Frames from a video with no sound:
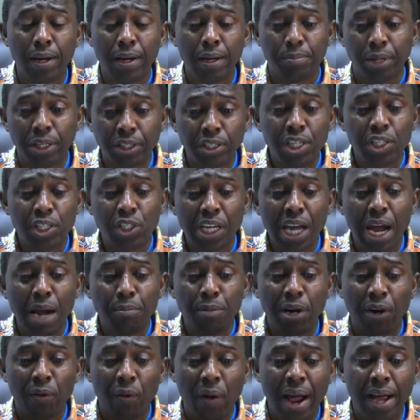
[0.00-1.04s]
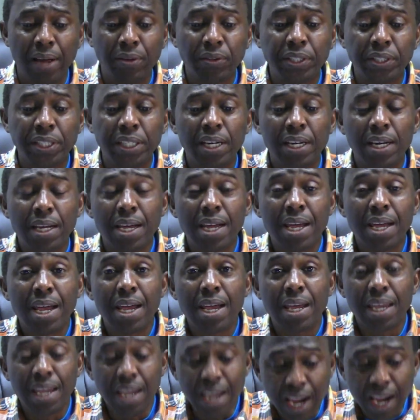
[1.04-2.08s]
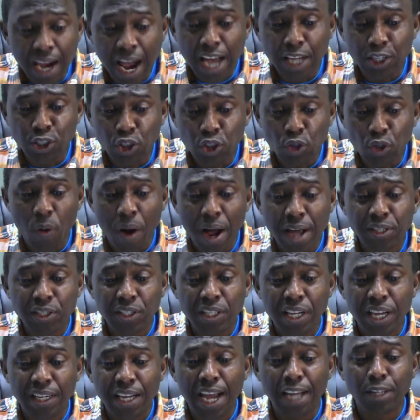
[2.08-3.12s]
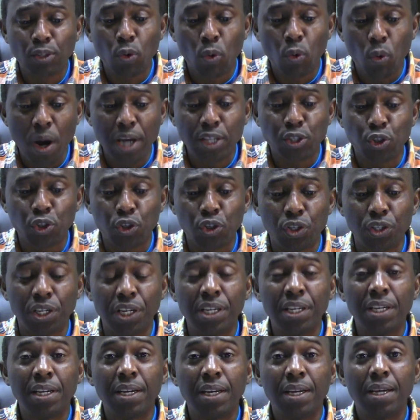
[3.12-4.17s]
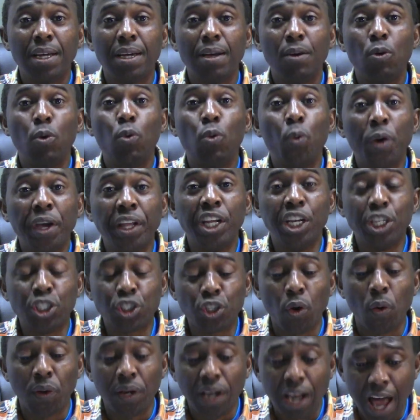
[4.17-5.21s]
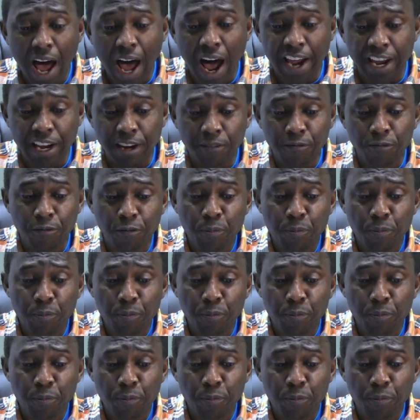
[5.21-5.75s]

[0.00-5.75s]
But this time around, he has to answer that question with his own life.